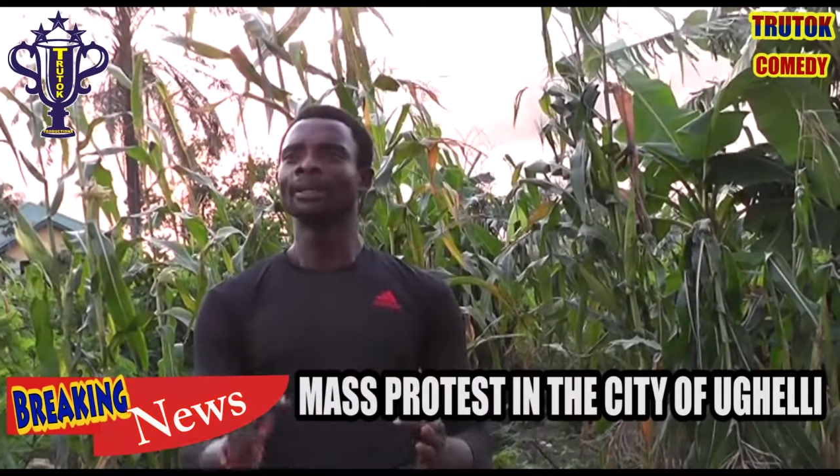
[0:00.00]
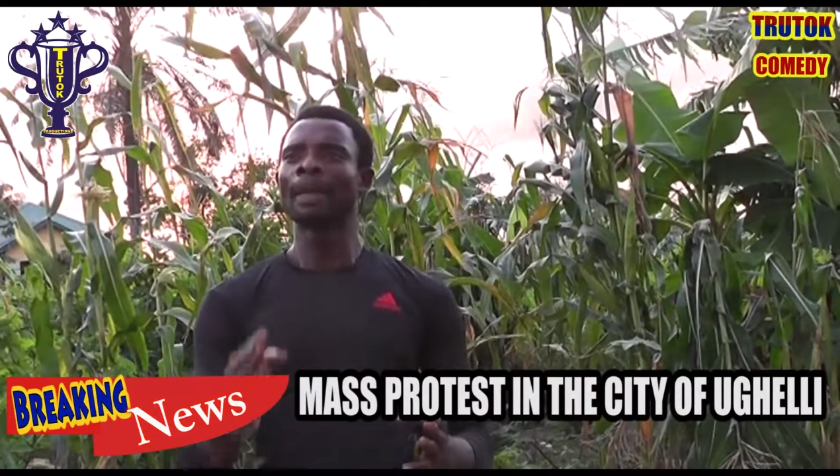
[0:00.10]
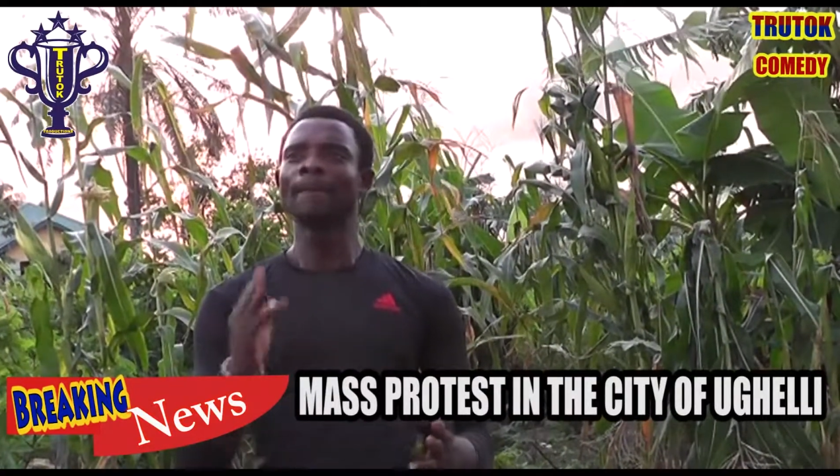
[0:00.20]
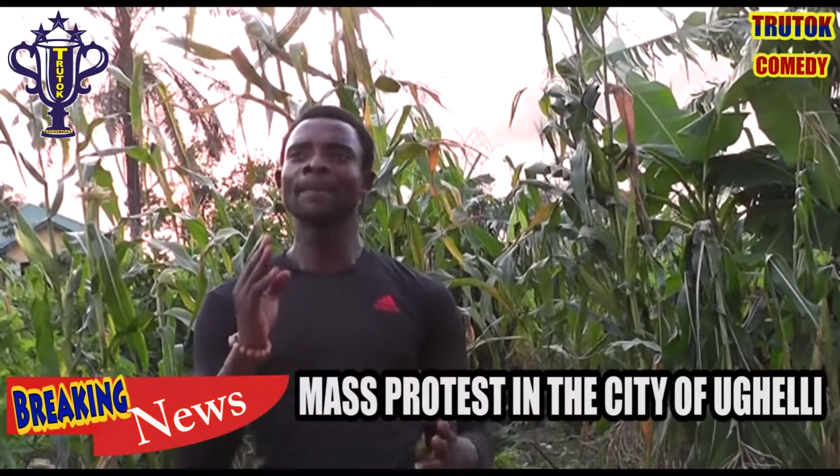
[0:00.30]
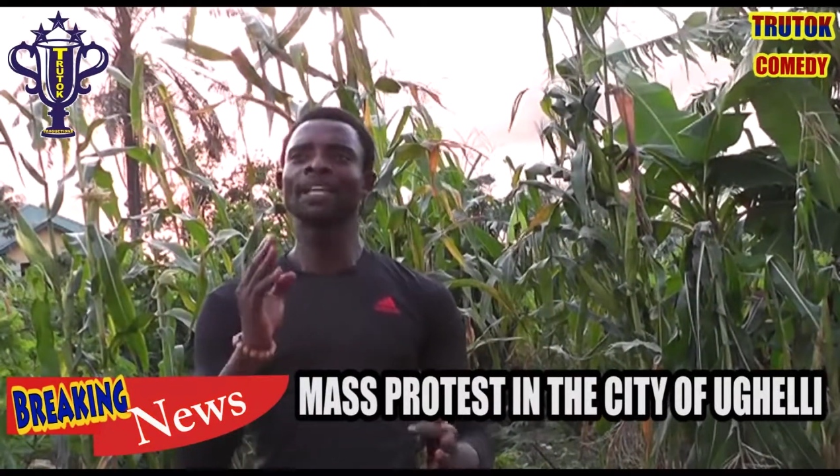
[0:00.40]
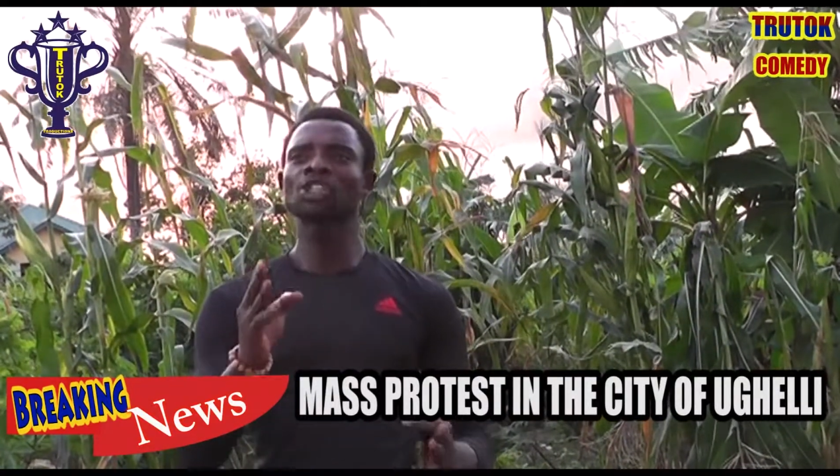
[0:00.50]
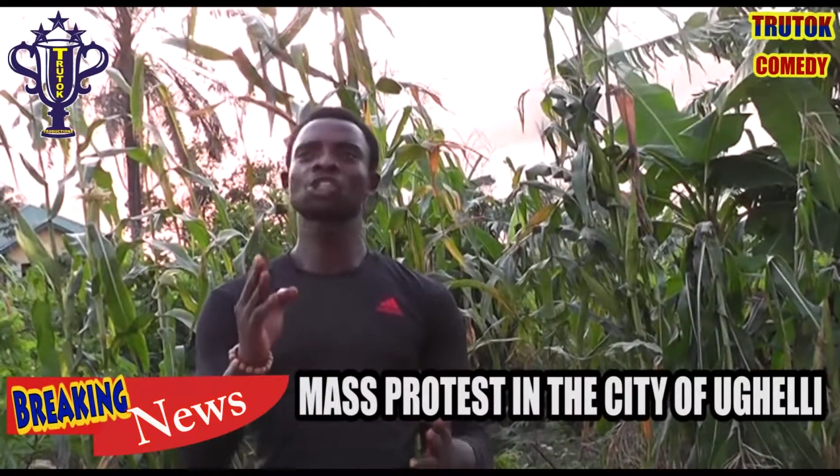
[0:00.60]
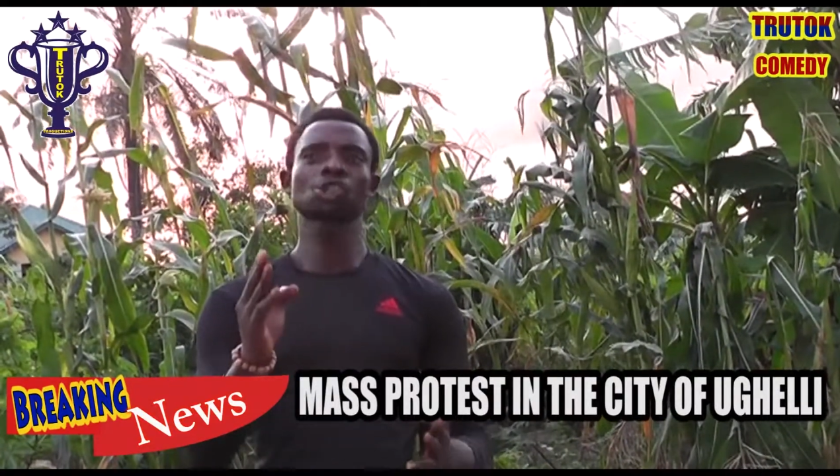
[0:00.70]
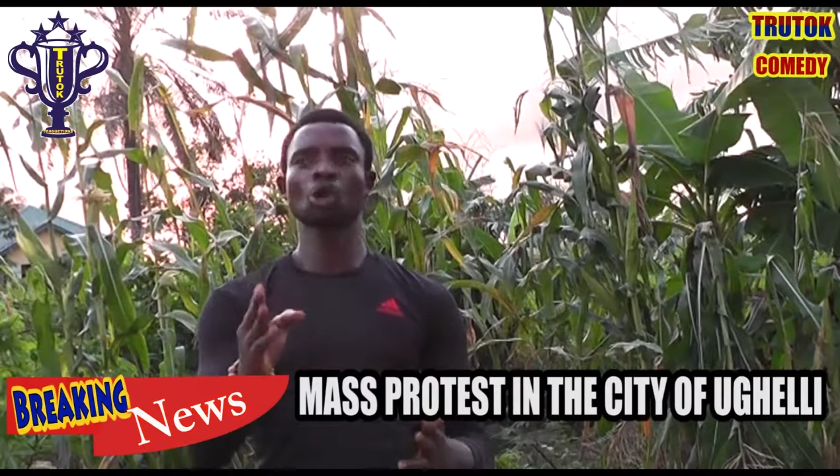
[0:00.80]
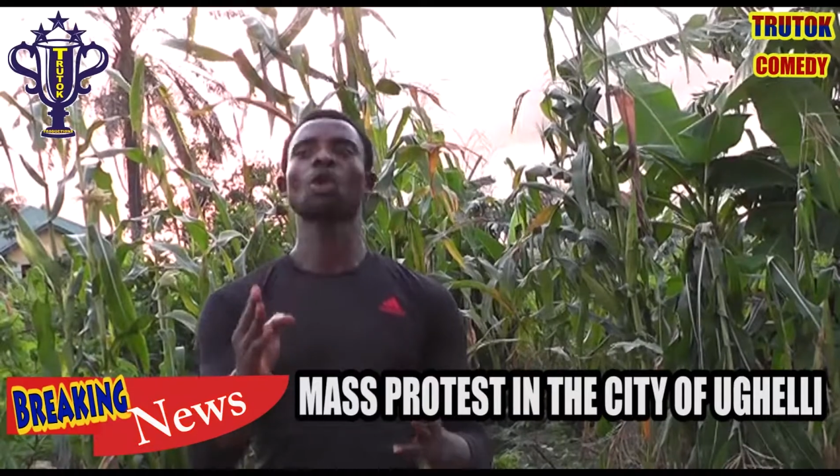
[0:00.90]
they made
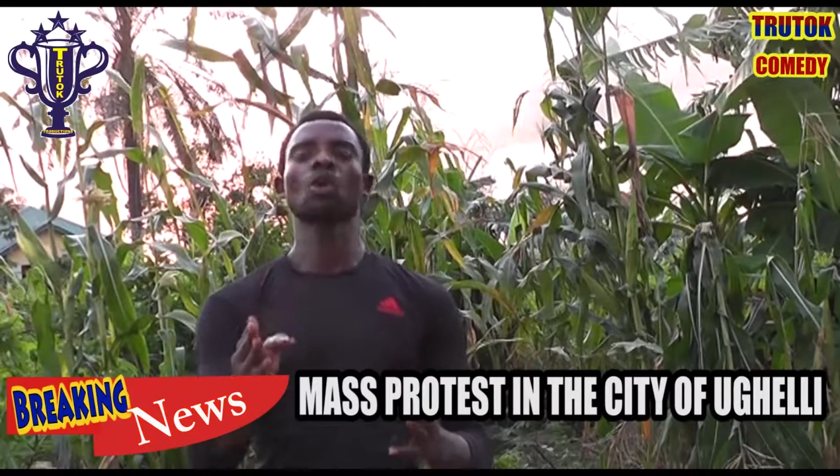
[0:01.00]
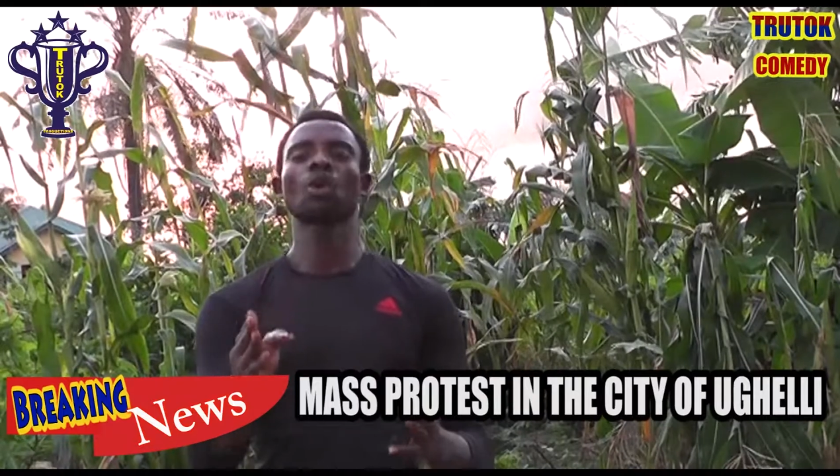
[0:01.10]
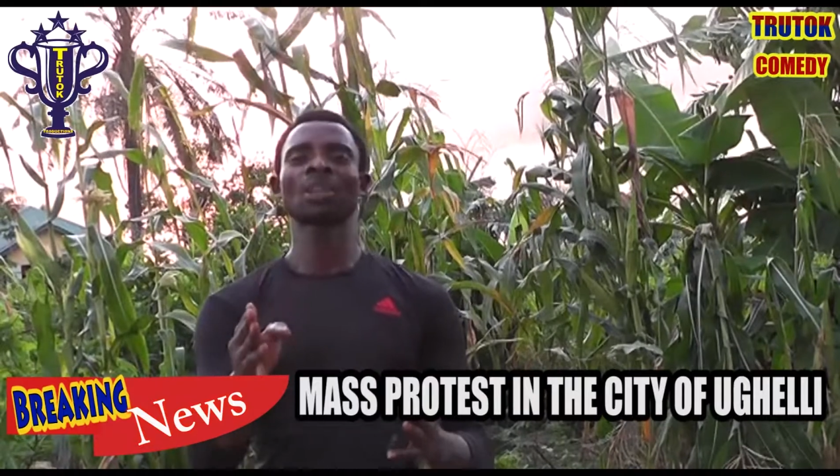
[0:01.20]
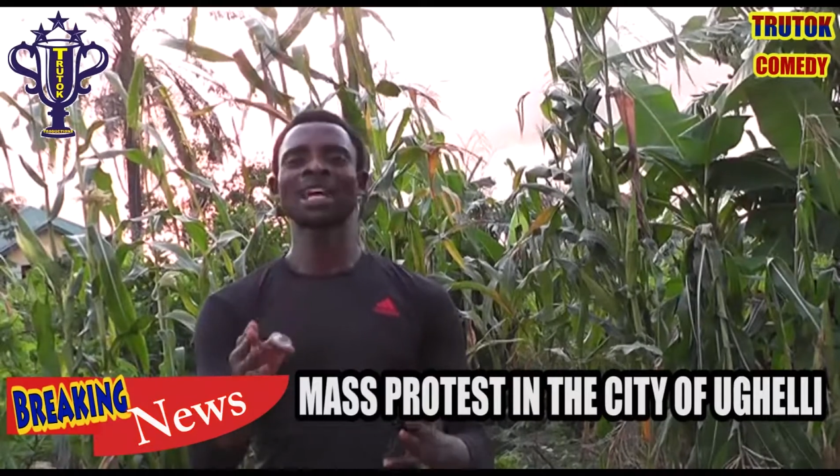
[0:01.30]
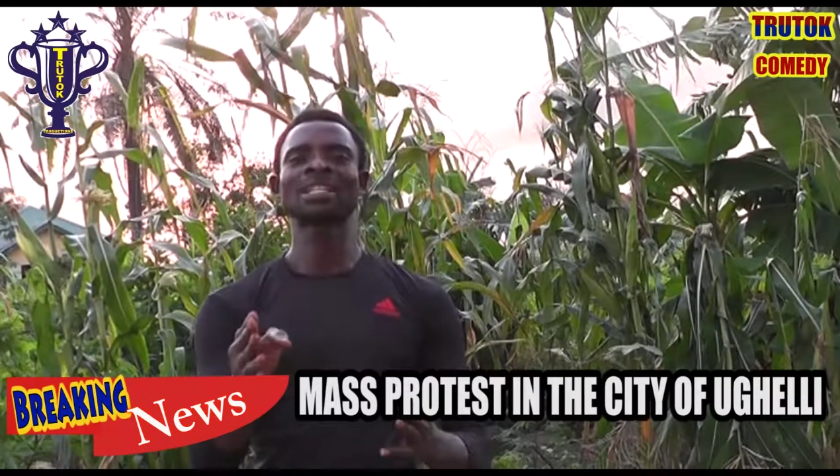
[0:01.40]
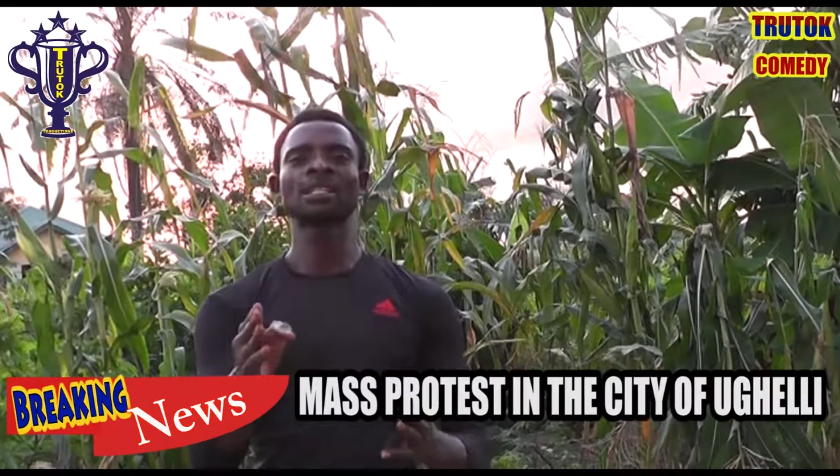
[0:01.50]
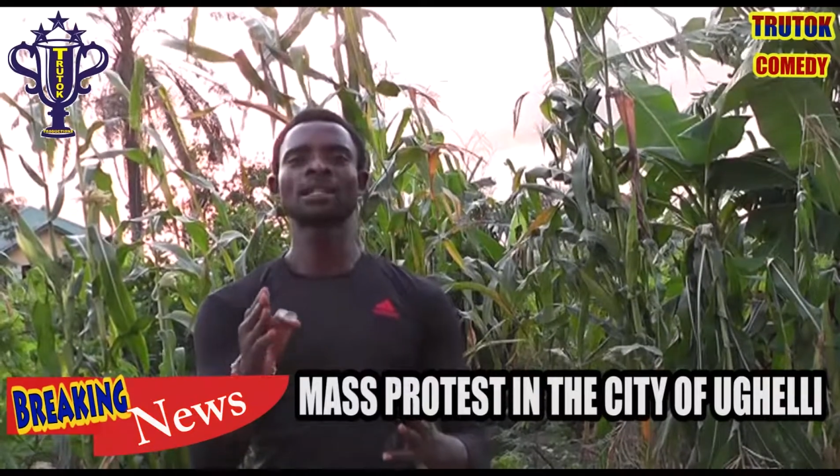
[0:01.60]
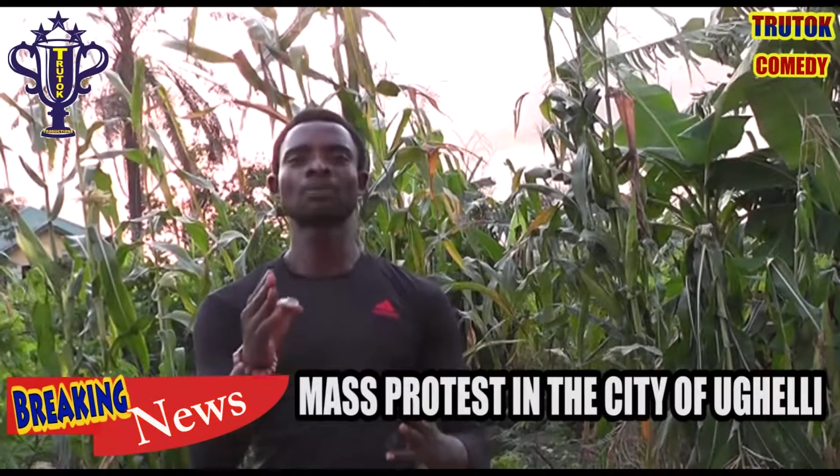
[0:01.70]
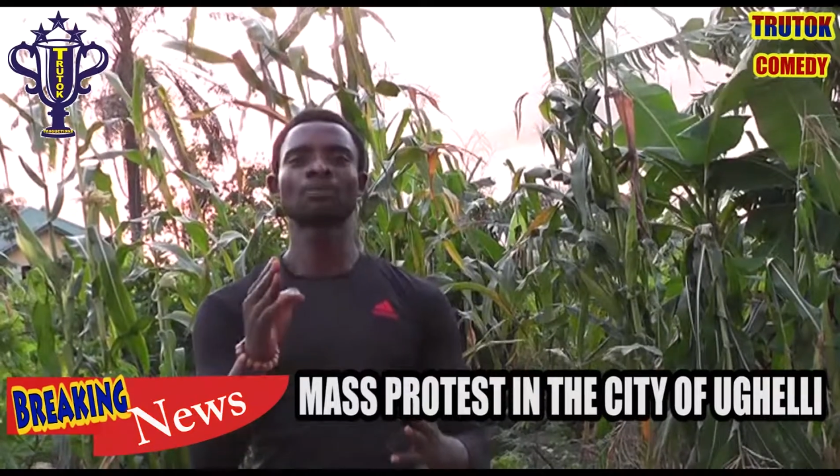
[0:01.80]
sure that the